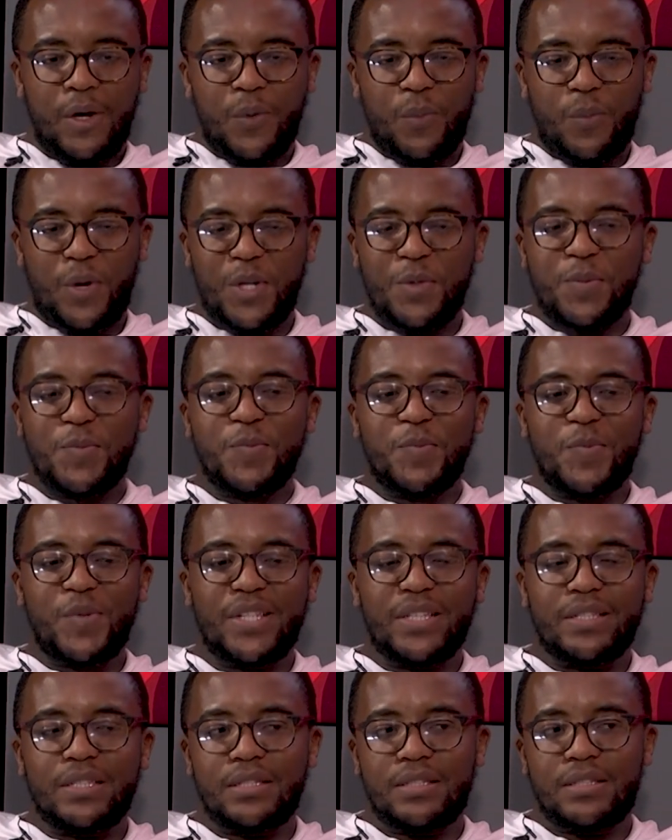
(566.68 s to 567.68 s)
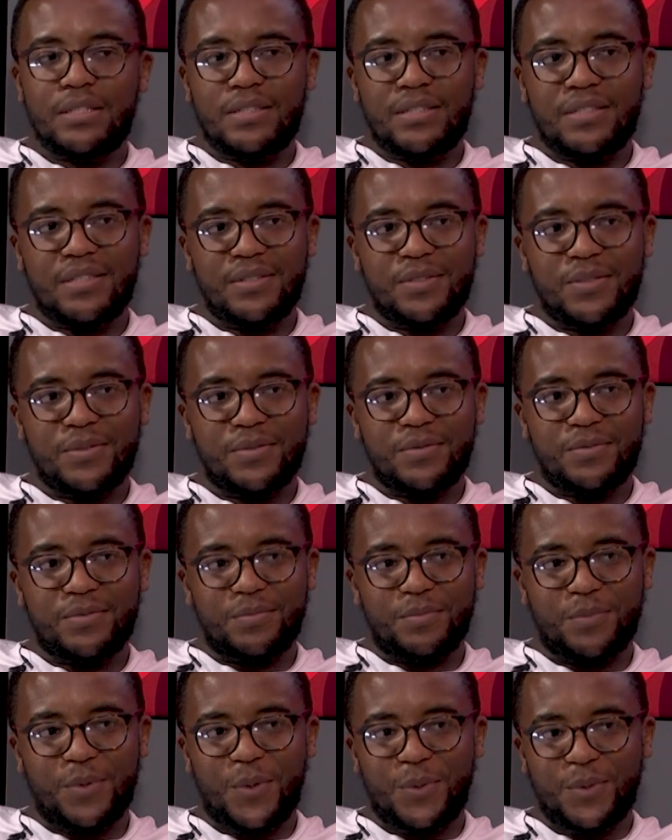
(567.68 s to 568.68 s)
What do you miss
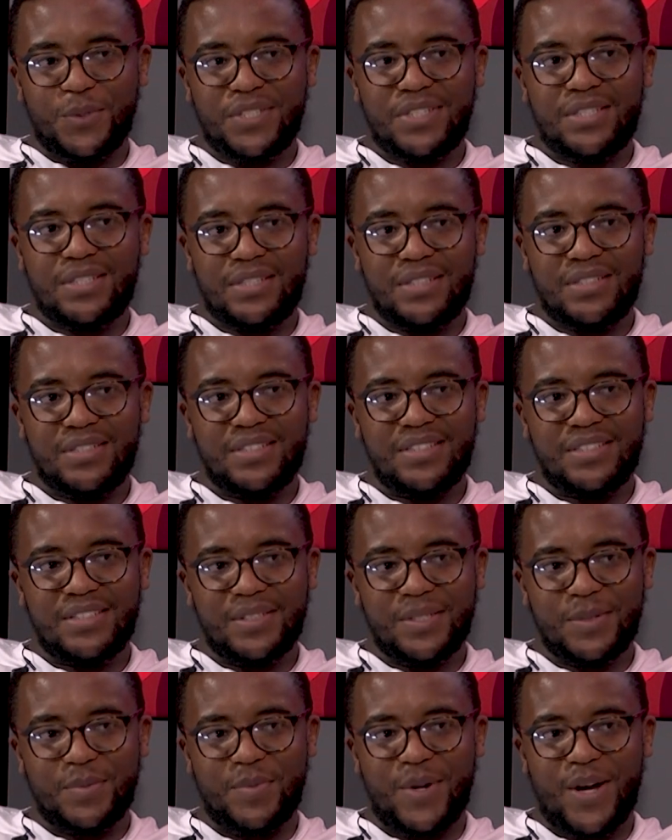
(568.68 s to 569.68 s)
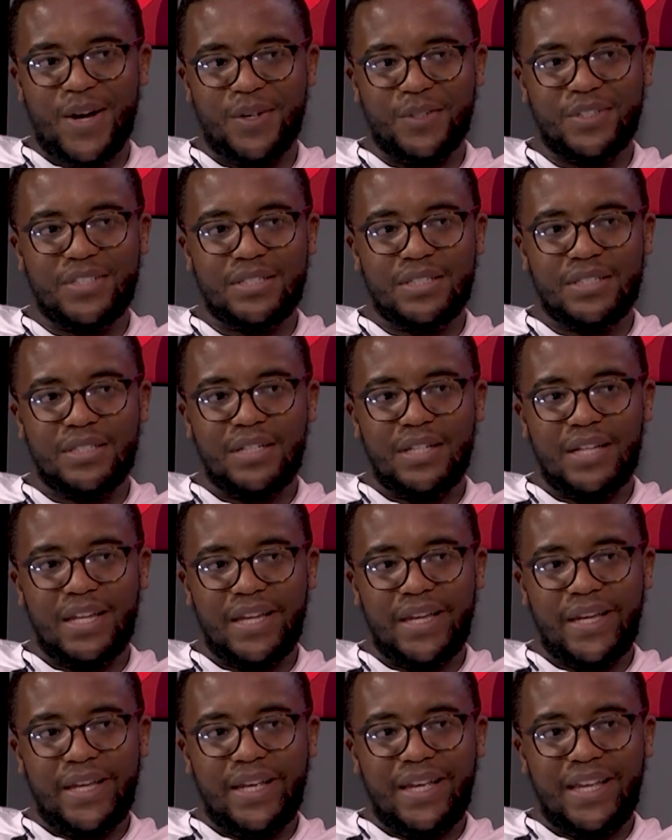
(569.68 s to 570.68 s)
most about
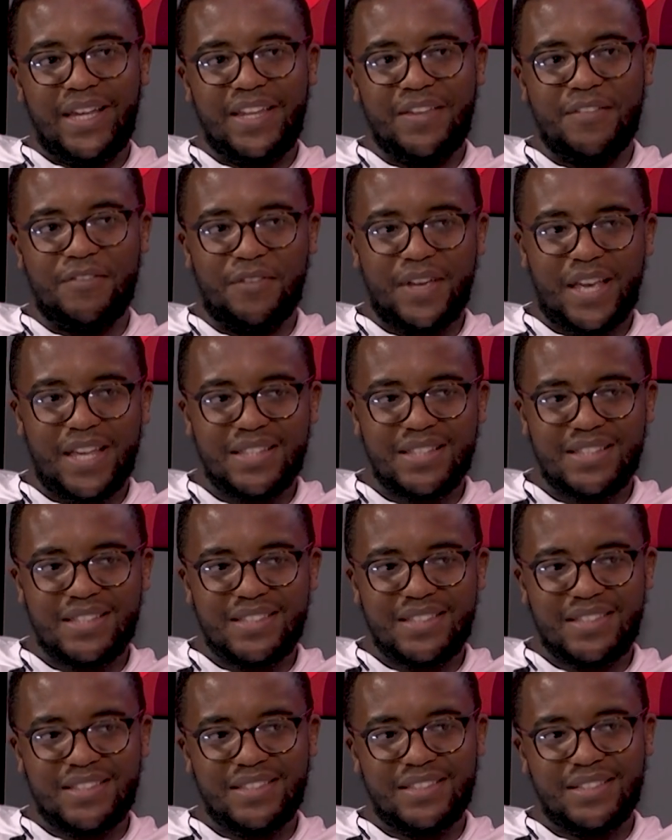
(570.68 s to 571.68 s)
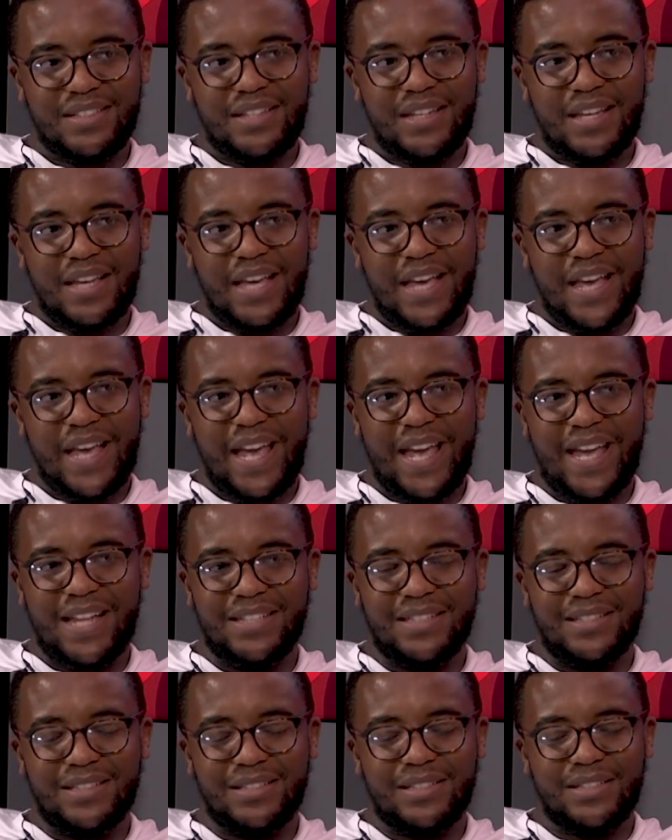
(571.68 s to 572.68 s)
events,
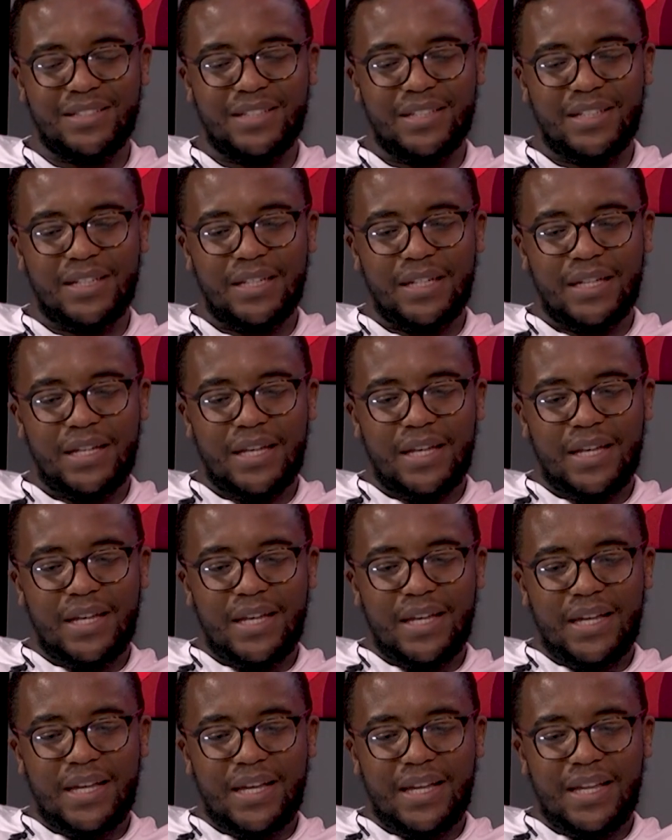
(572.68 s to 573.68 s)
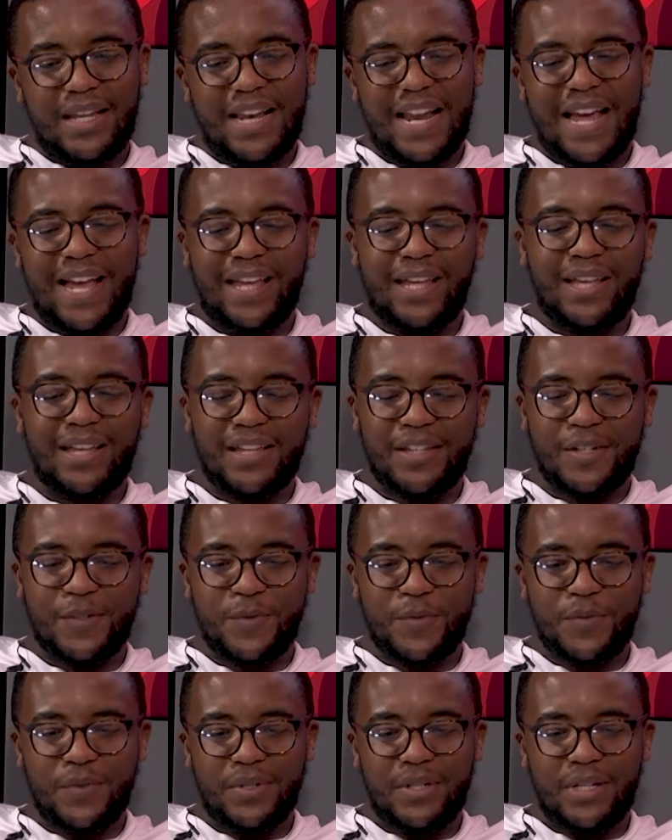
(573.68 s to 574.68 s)
and like
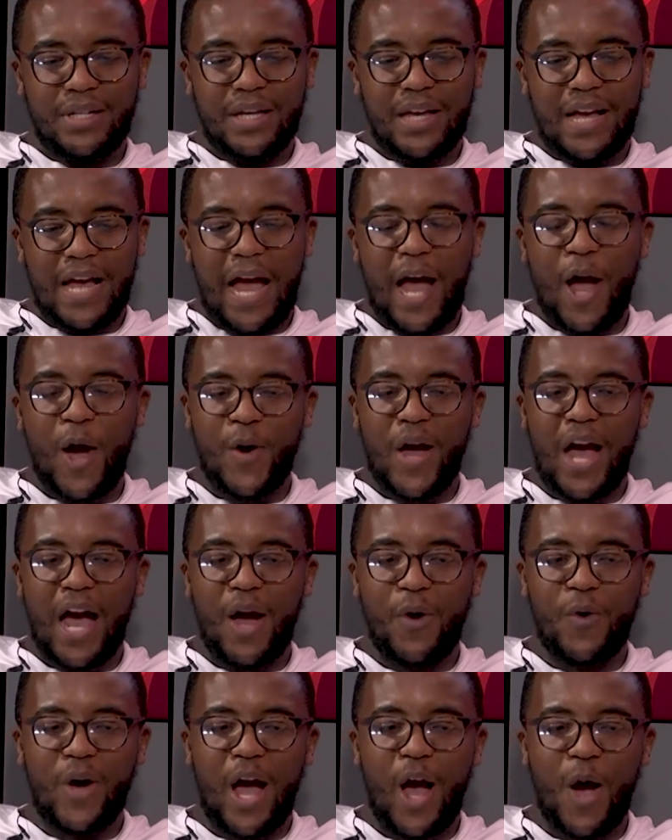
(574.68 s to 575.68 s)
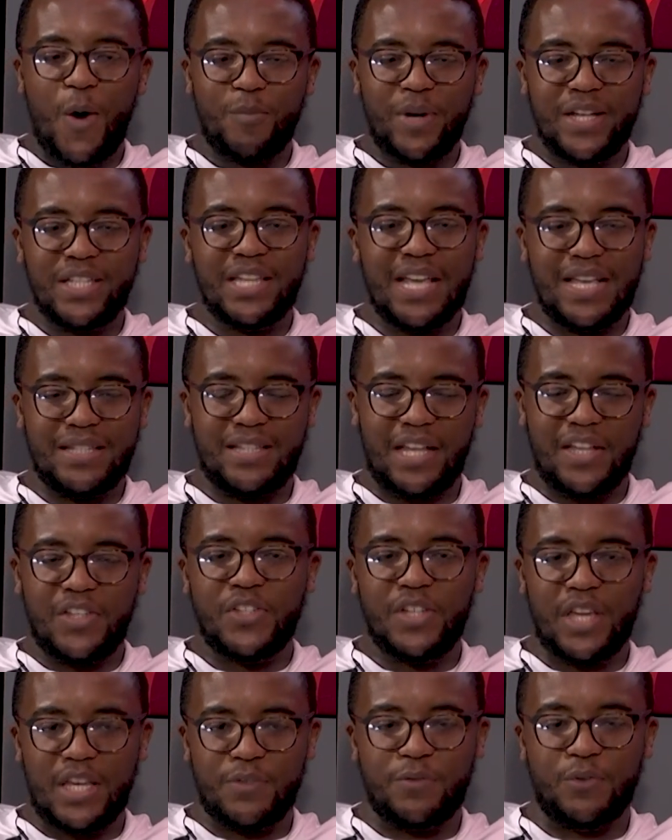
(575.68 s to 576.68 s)
how much has that
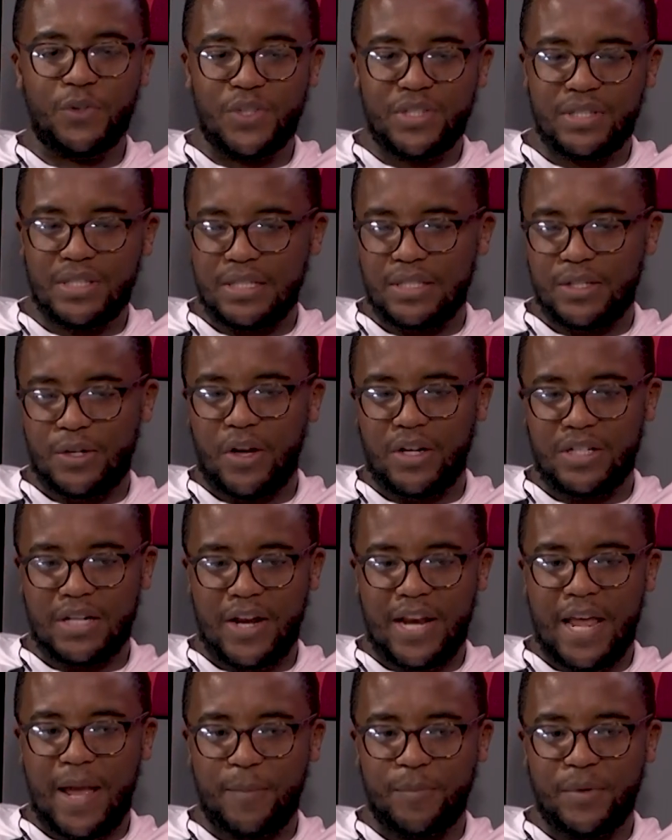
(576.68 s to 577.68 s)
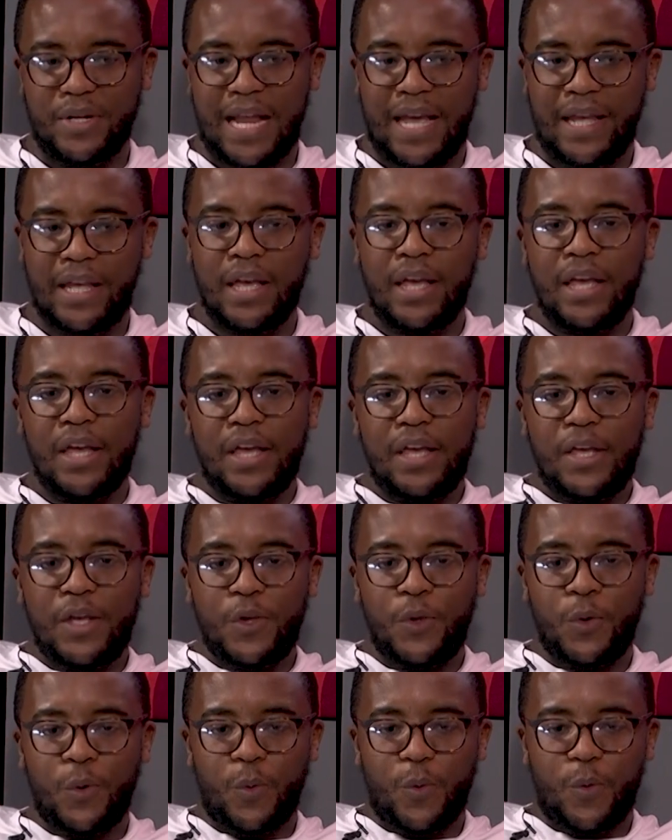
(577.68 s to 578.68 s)
changed for you since lockdown happened? Like
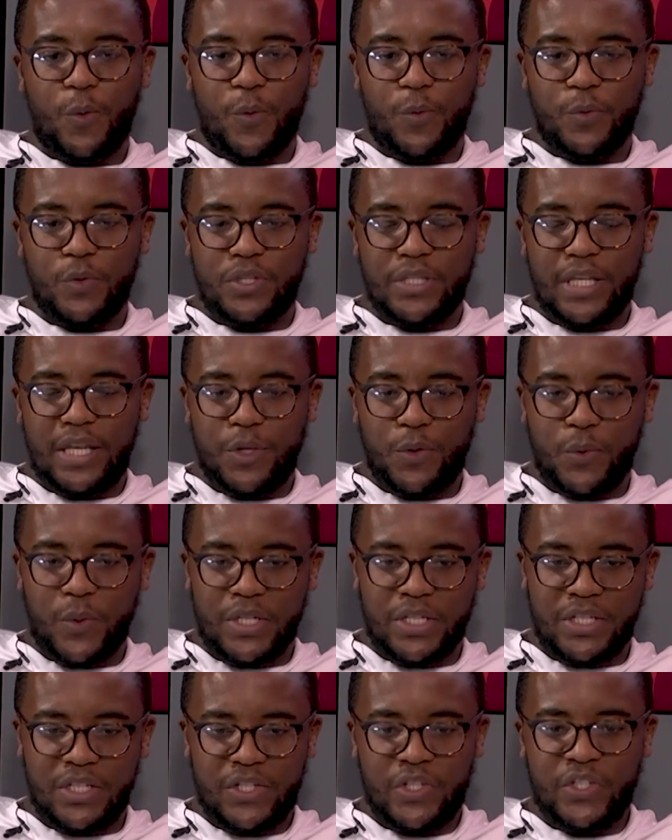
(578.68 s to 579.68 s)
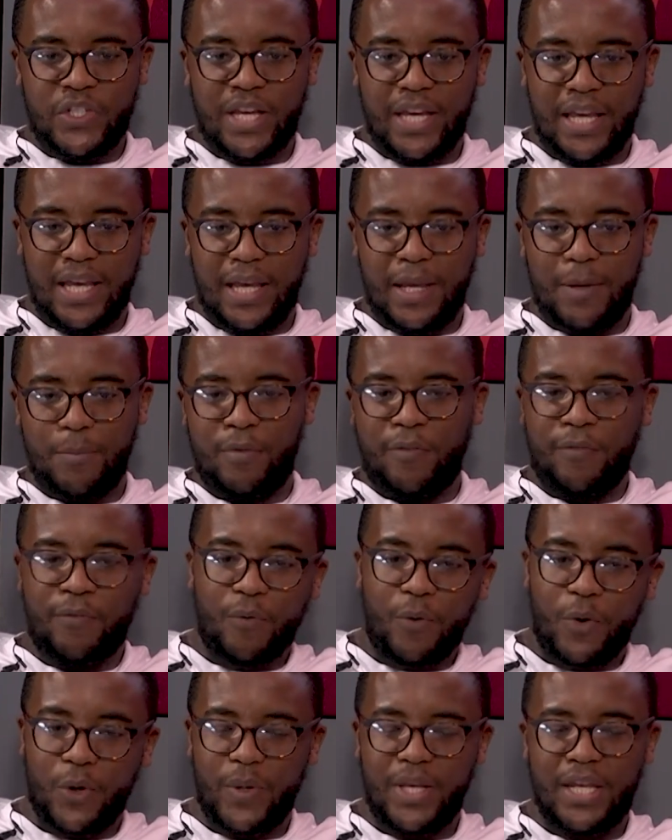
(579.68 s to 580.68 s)
you're saying you were DJing
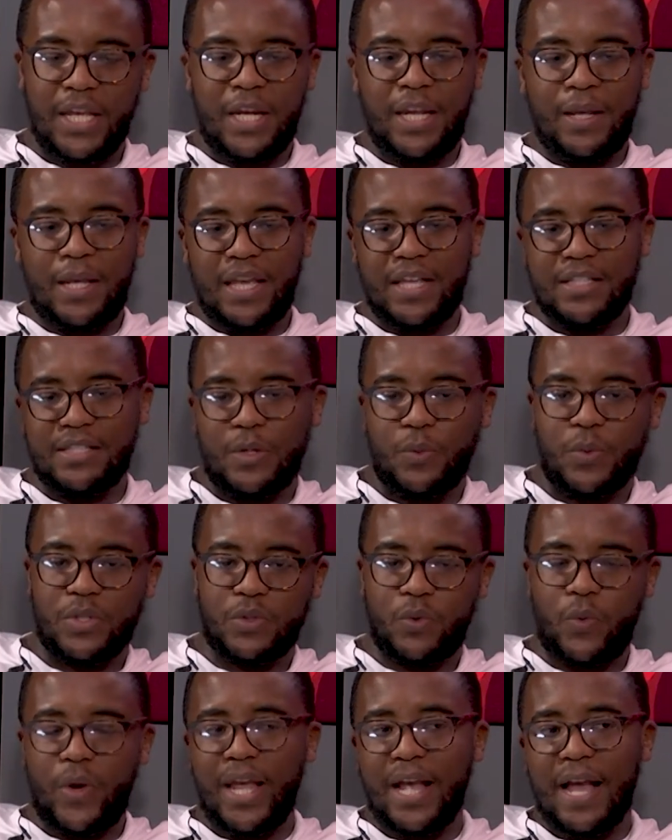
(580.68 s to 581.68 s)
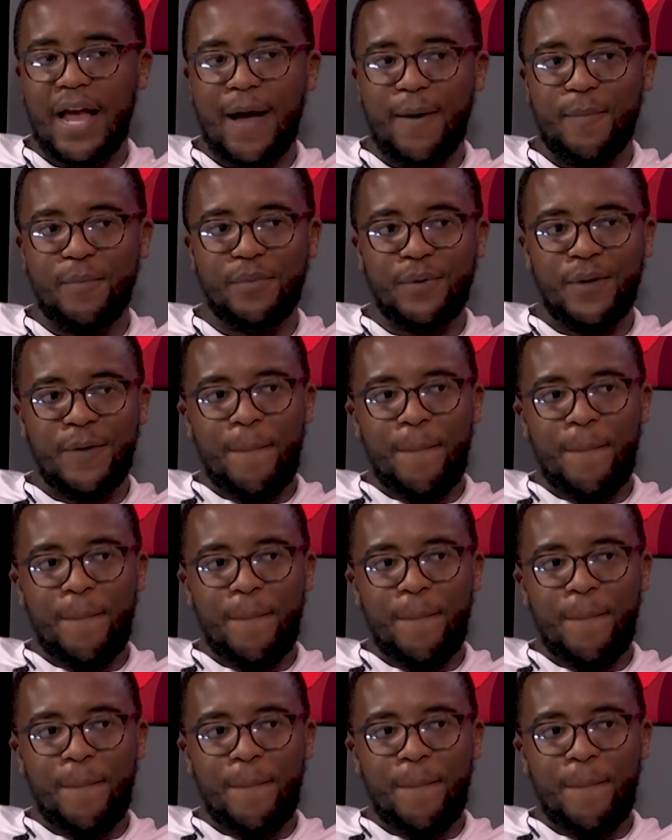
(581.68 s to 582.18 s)
before, you were getting gigs, it was going up.